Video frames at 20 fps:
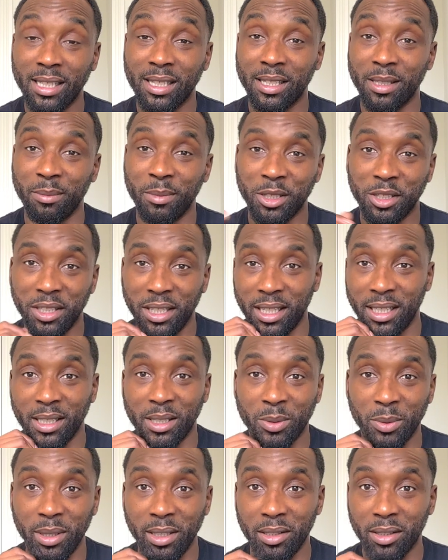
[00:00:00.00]
is the machine, this is
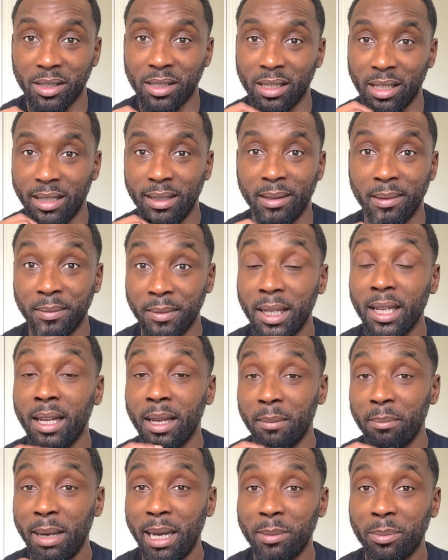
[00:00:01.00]
what it looks like.
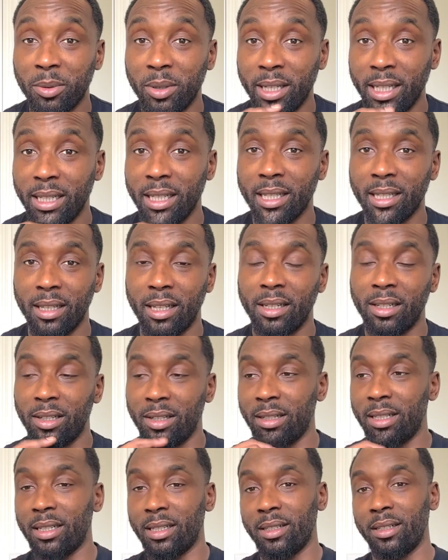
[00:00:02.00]
Bad boy, innit? I know.
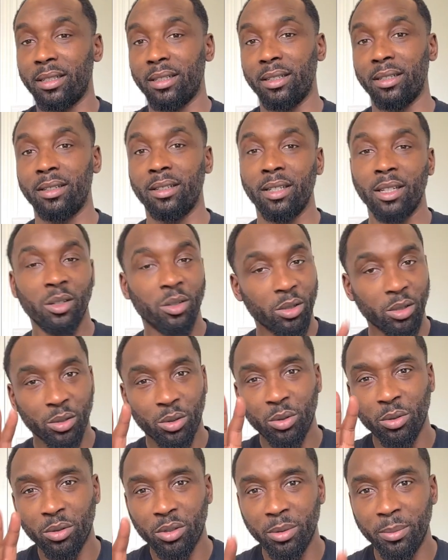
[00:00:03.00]
I don't want to
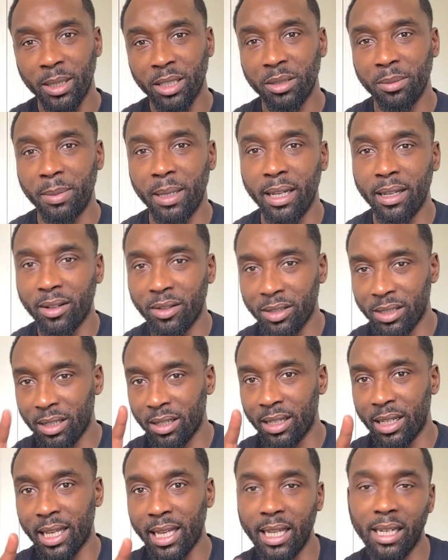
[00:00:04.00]
talk too much about it because I'm going
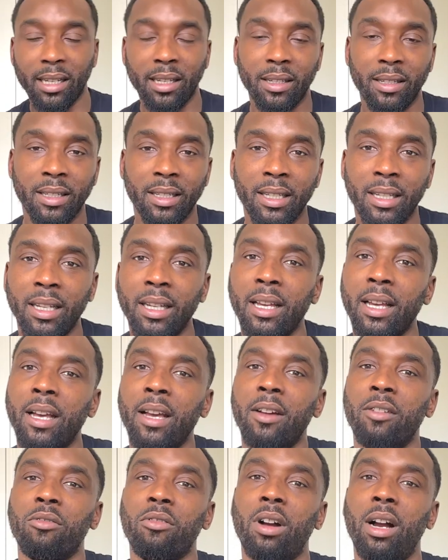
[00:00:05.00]
to get it.
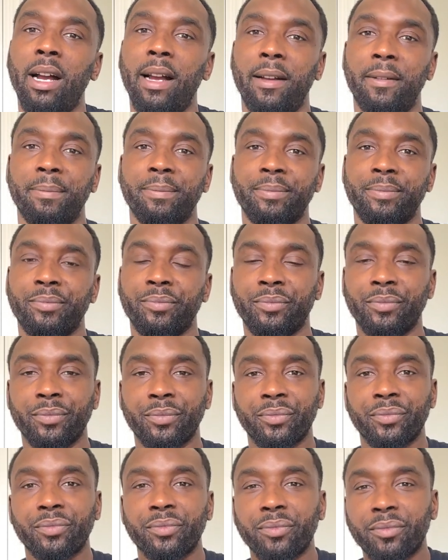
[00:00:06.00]
Right.
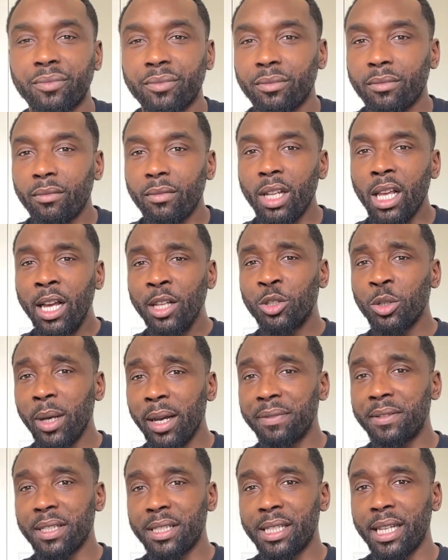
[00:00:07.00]
I do have
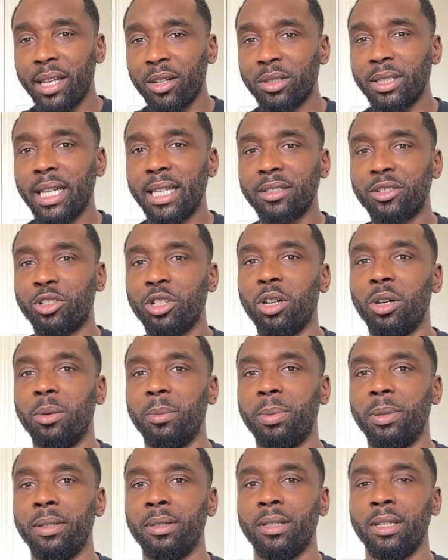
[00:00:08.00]
to say, on that job,
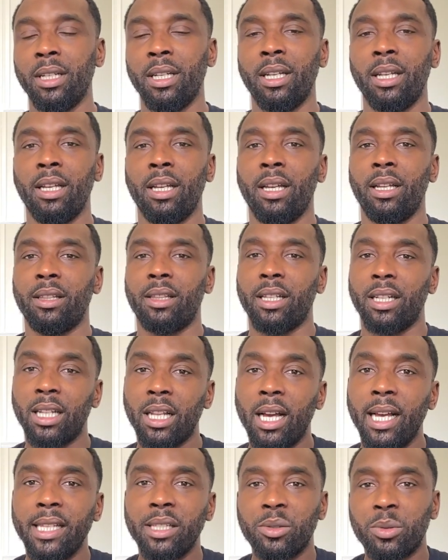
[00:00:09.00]
the
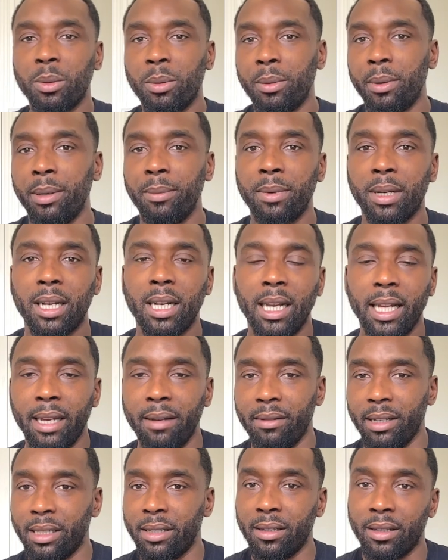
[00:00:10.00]
lines where we were
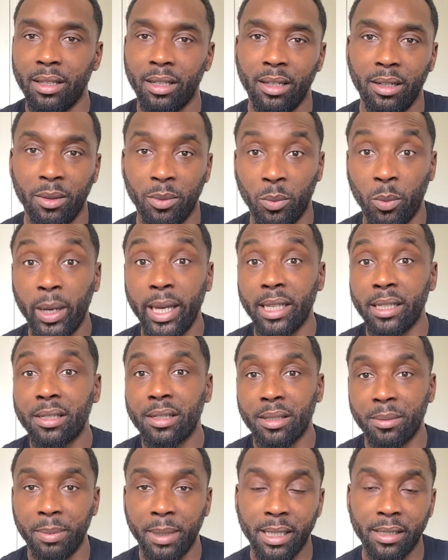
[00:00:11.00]
clearing, the
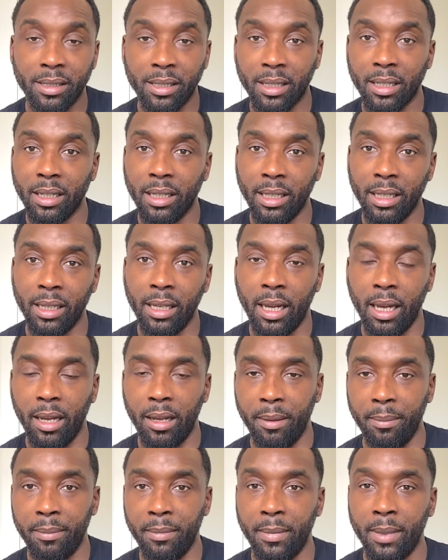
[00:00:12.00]
waste, basically,
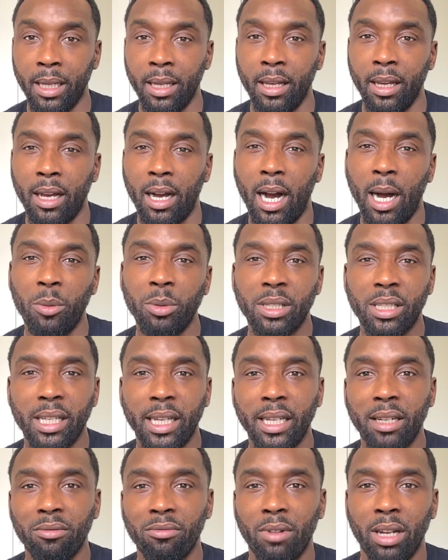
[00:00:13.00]
I would say
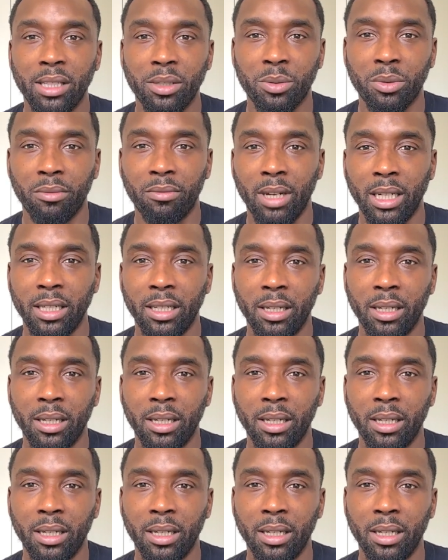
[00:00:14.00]
the runs were running